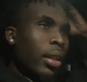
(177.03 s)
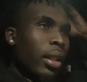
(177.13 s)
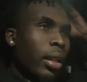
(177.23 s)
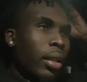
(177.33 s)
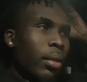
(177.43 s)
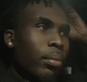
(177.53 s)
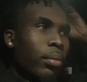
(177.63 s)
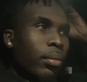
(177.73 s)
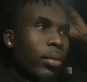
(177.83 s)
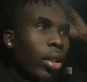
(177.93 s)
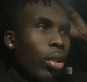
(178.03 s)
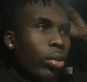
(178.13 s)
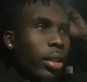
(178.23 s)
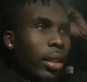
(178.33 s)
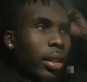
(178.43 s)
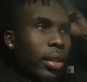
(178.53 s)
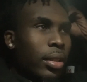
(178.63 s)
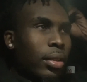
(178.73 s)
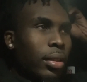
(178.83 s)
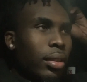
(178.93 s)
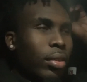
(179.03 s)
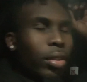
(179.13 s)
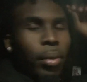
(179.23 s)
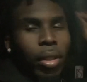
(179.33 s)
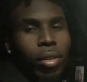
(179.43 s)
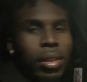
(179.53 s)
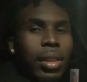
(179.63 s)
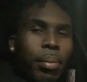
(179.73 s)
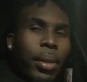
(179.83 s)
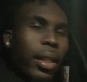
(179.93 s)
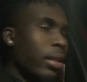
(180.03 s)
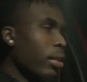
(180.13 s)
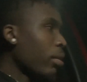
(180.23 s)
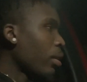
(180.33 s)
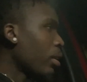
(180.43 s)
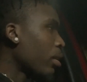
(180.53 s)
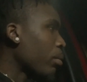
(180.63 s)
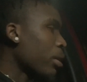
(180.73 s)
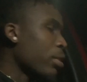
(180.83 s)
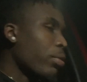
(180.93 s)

the whole thing is, it's going to be a little setback as